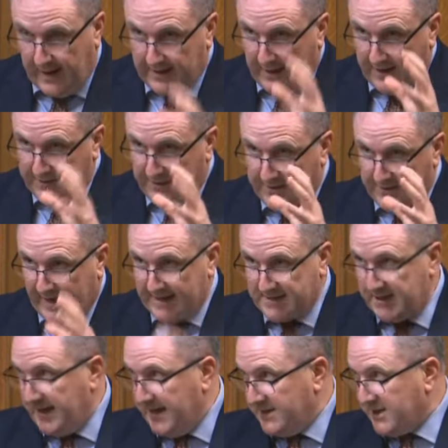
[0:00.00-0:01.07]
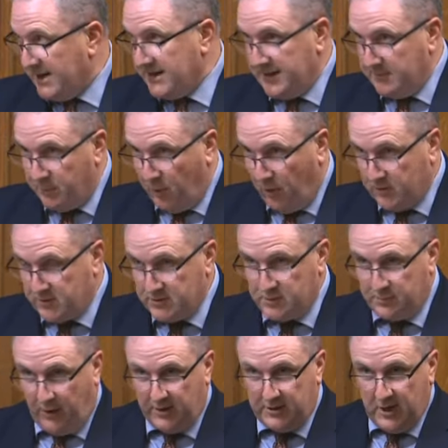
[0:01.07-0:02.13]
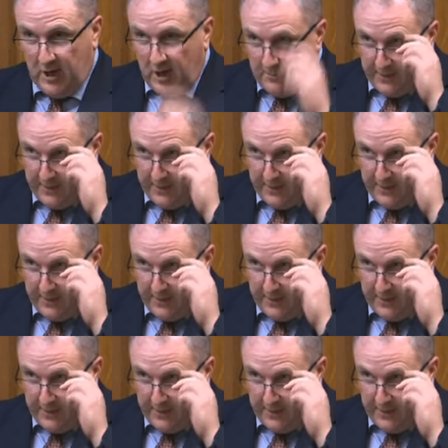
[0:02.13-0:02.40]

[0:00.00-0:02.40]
And I think that is an important point.